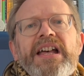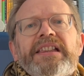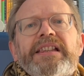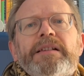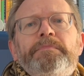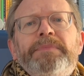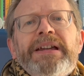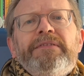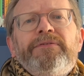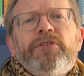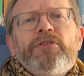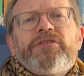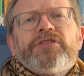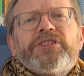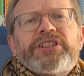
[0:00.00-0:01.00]
The
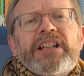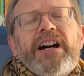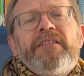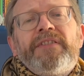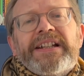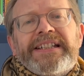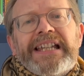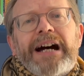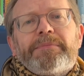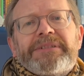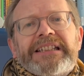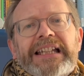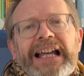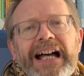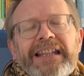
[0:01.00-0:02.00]
pitfalls of
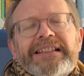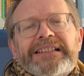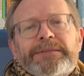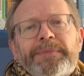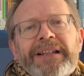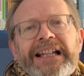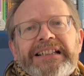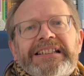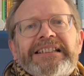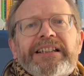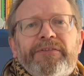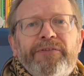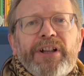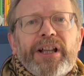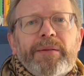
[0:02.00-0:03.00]
adapting Alan's plays to
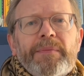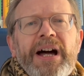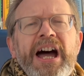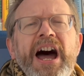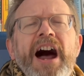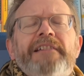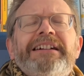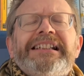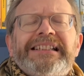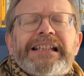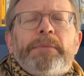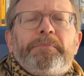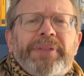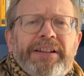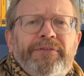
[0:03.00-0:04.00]
film are
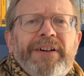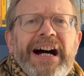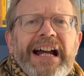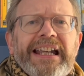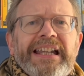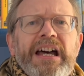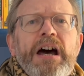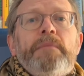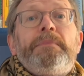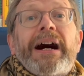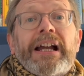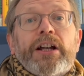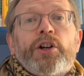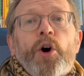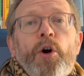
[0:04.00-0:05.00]
exemplified by
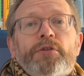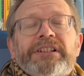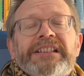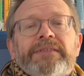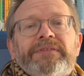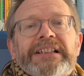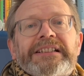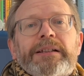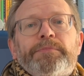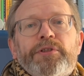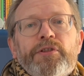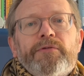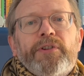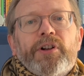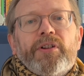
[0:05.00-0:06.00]
A Chorus of
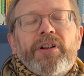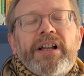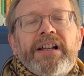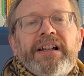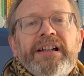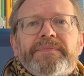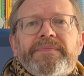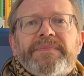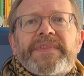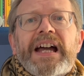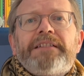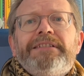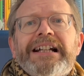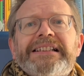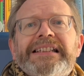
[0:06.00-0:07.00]
Disapproval.
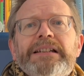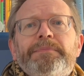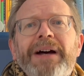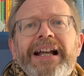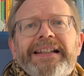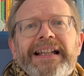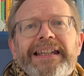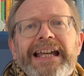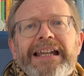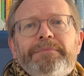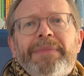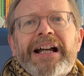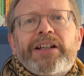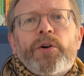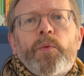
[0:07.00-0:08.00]
Directed by the late
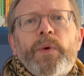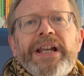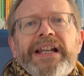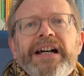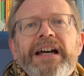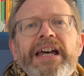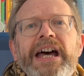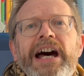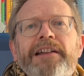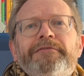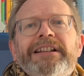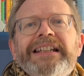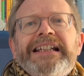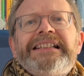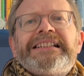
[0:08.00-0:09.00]
Michael Winner and
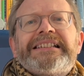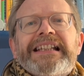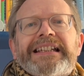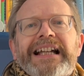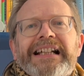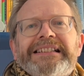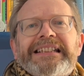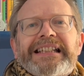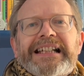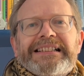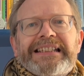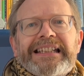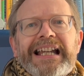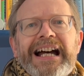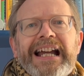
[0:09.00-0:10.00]
released in
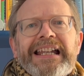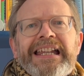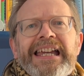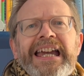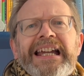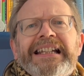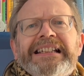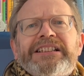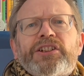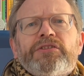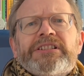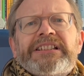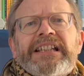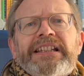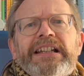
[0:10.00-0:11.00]
1989, it is
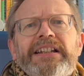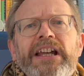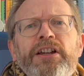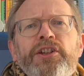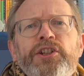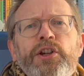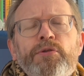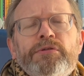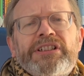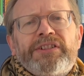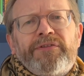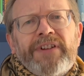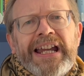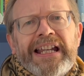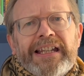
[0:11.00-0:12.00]
considered a huge
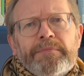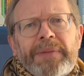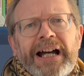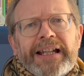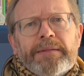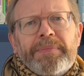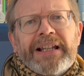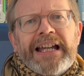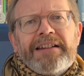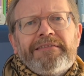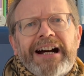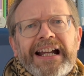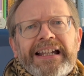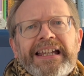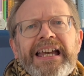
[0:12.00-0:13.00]
failure by the
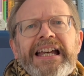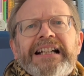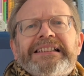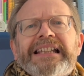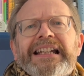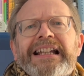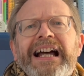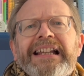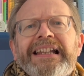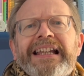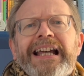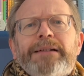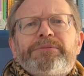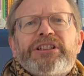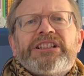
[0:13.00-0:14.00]
playwright, as it neither
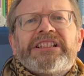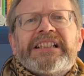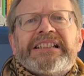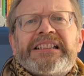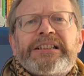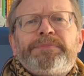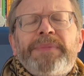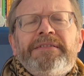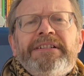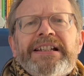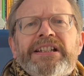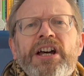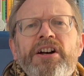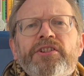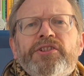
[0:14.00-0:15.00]
captures the
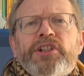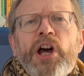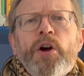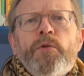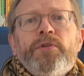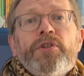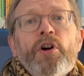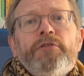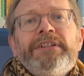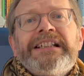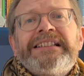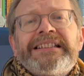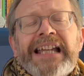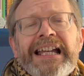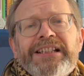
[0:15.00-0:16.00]
spirit, tone nor
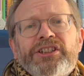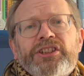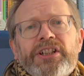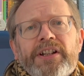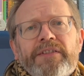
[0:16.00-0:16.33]
intention